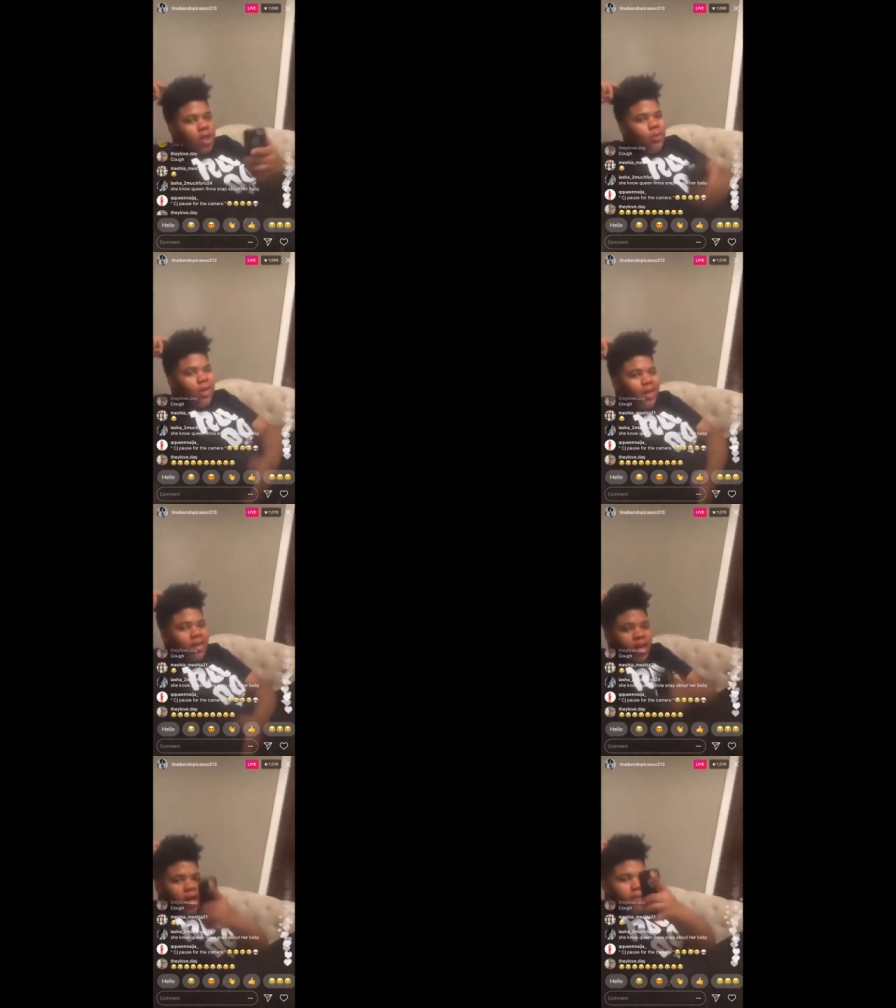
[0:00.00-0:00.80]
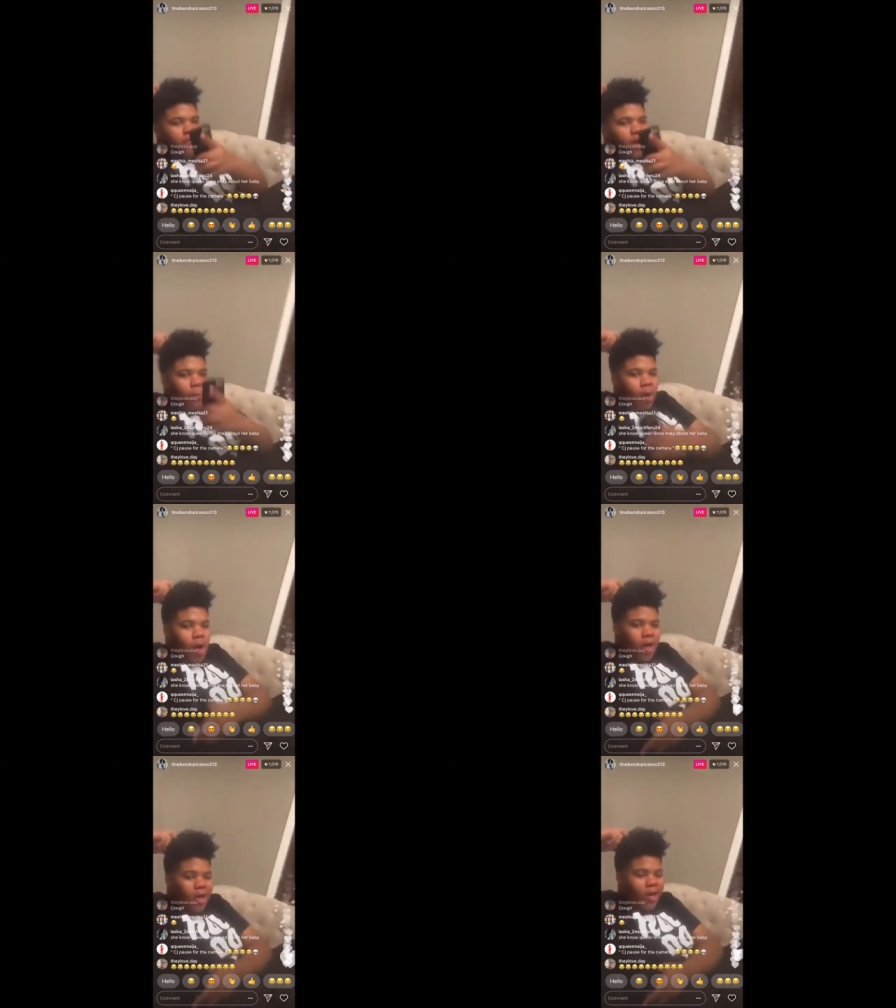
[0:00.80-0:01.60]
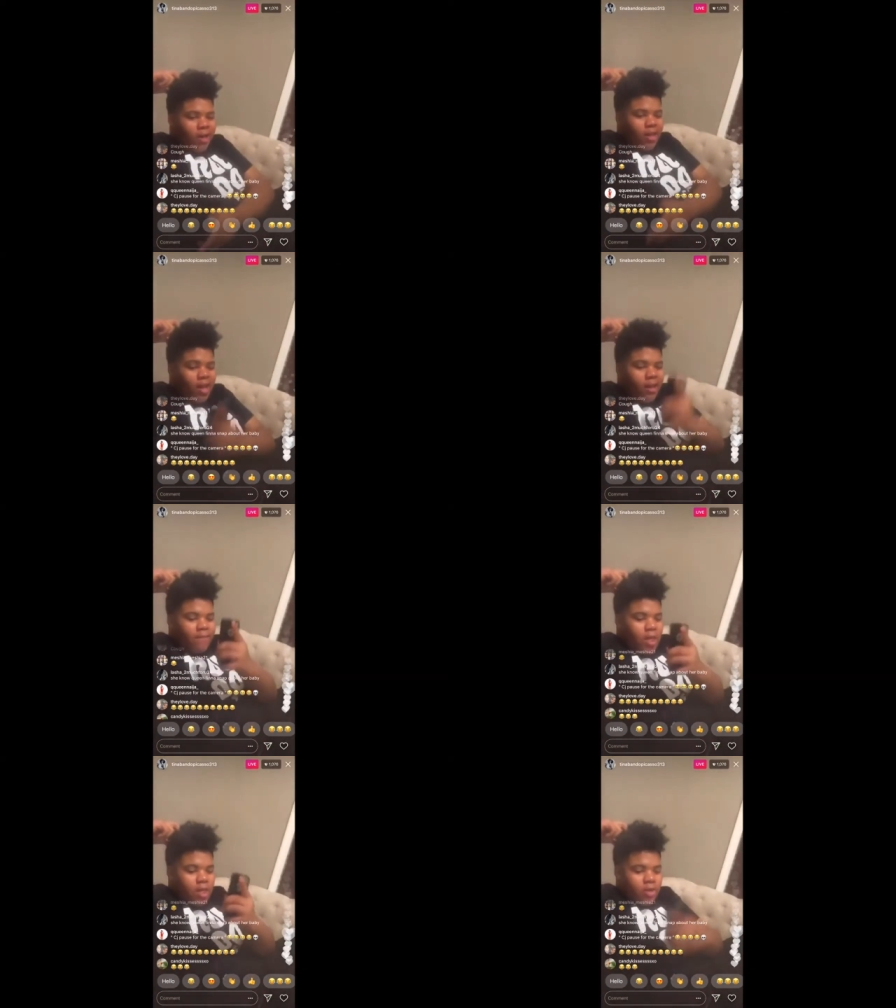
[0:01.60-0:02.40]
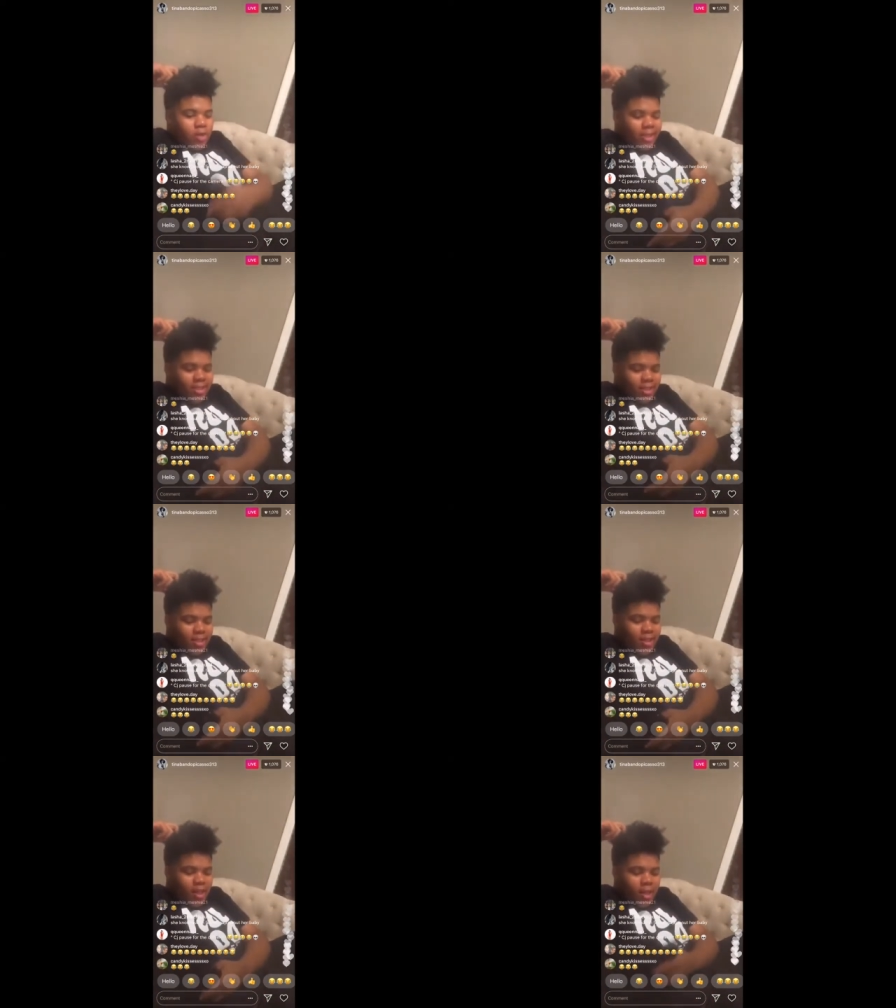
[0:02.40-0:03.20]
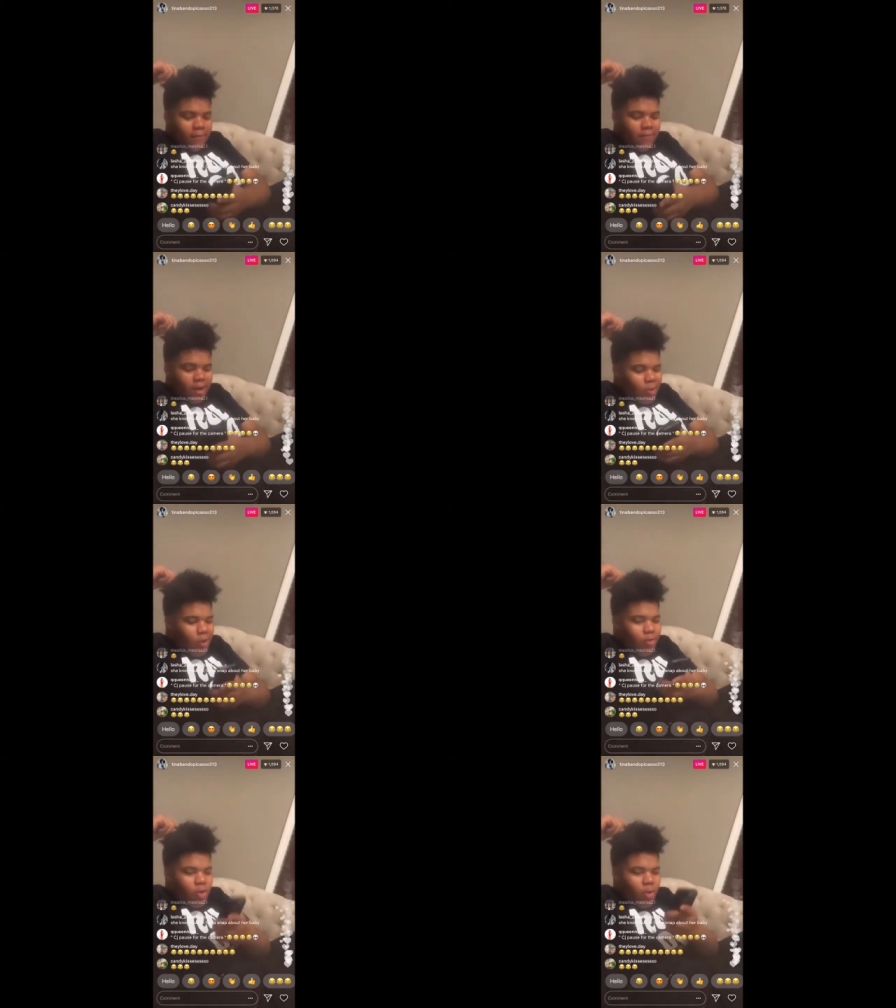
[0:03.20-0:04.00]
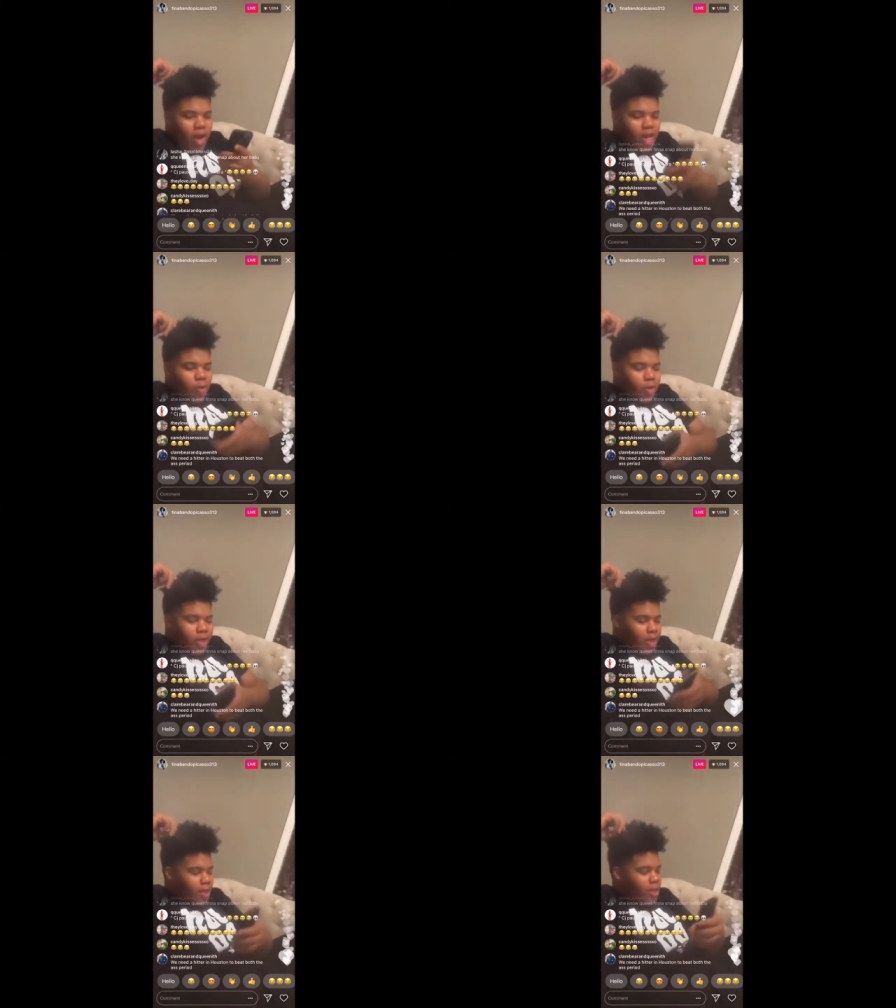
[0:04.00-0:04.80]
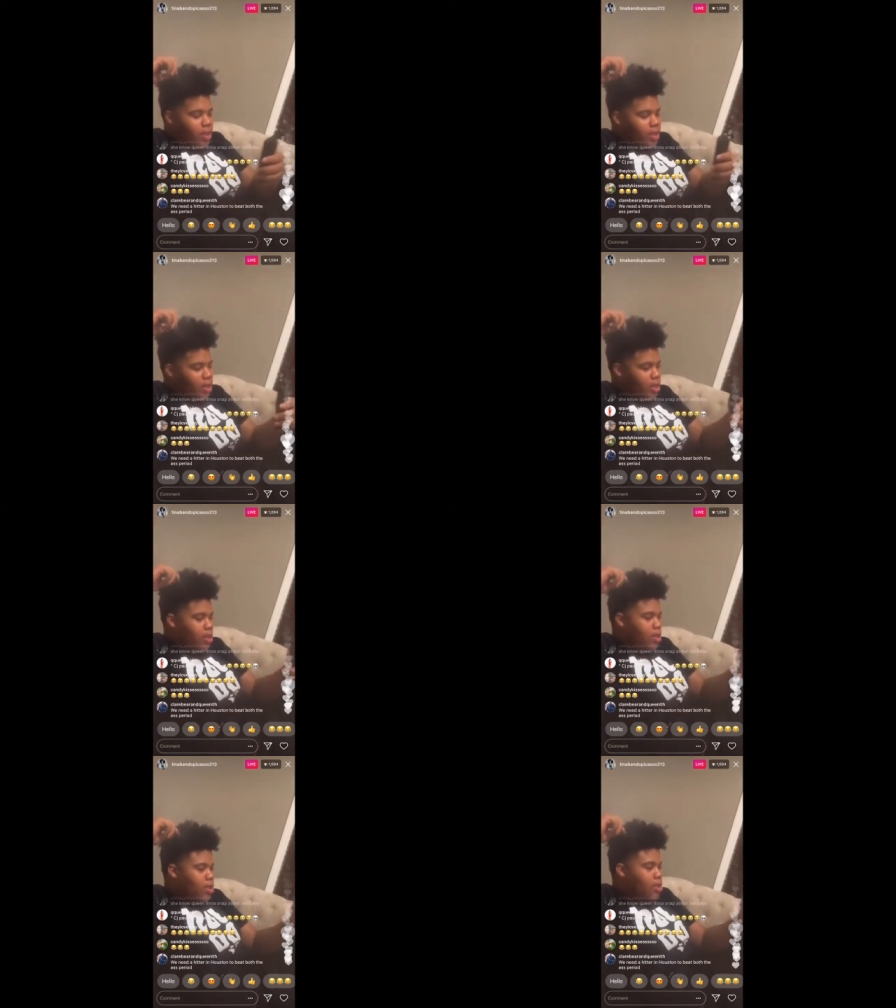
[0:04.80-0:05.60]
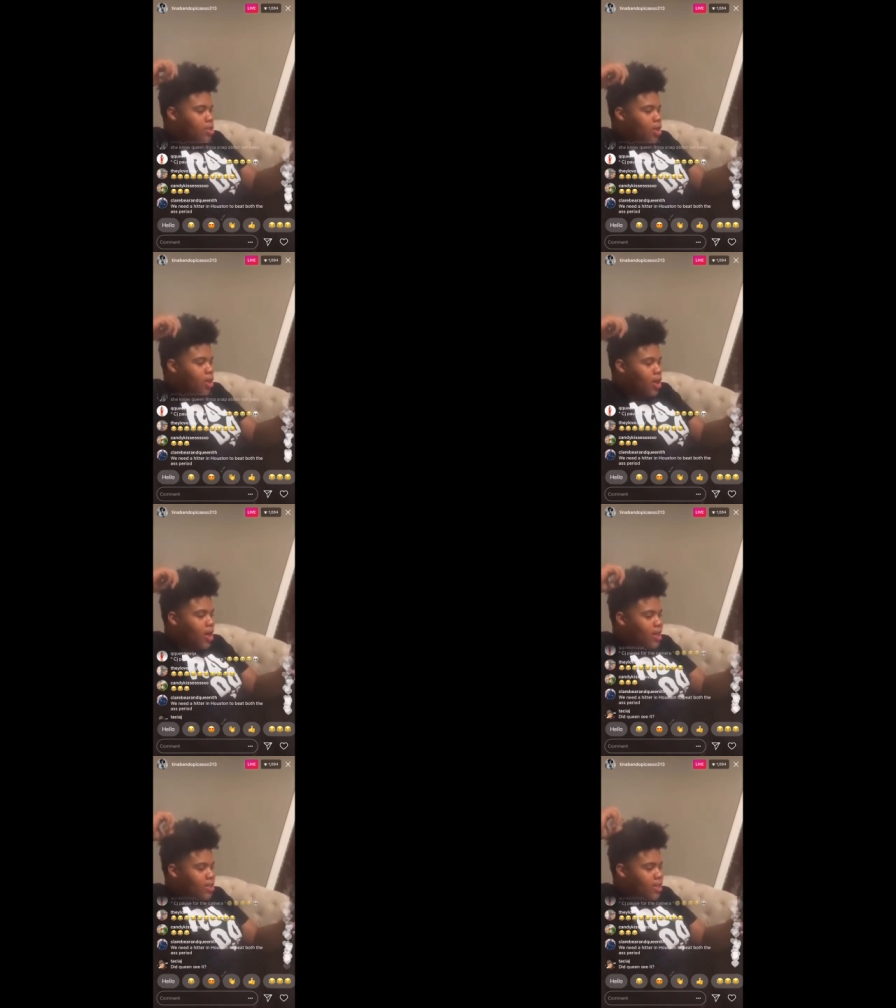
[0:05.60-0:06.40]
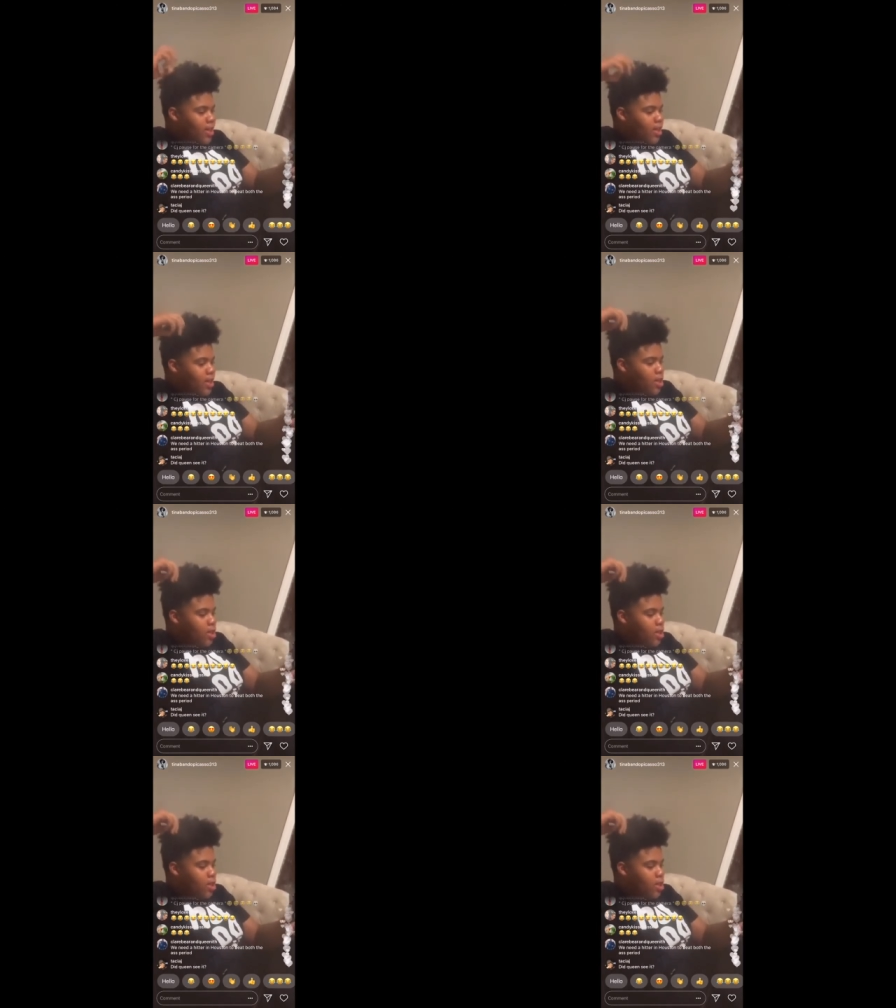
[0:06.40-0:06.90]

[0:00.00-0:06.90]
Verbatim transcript: you, nigga. Fuck Parker, nigga. Fuck Chris. And fuck whoever you hang with. That's all I gotta say, nigga.